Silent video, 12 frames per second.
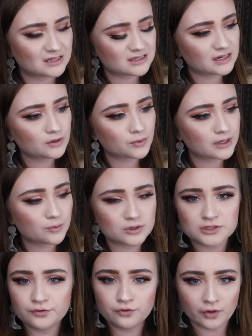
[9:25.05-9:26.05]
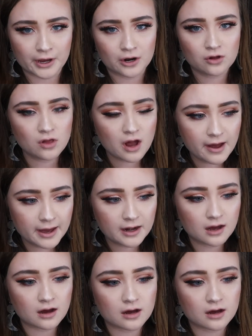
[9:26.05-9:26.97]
didn't really want to flare a lot.